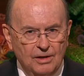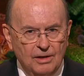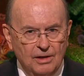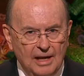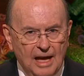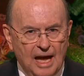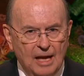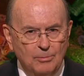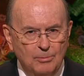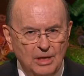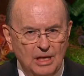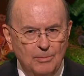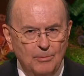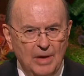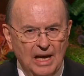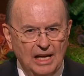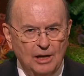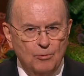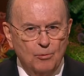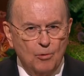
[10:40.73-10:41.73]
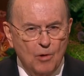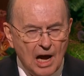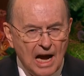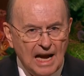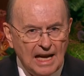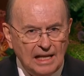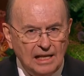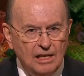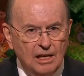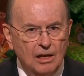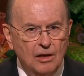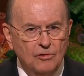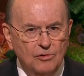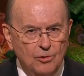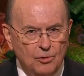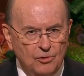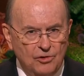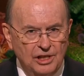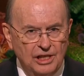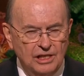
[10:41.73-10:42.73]
can be made right
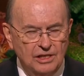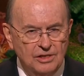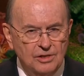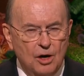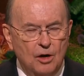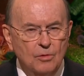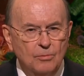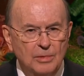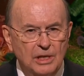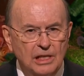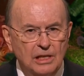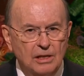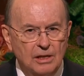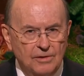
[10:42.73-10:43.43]
through the atonement